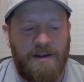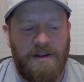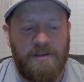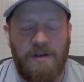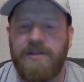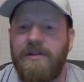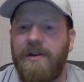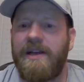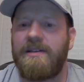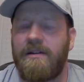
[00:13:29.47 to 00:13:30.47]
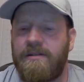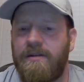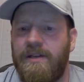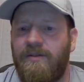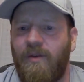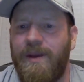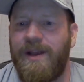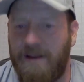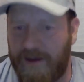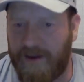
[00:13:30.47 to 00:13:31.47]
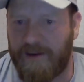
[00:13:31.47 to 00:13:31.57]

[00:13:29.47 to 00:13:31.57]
so he goes, "Oh yeah, he's from India."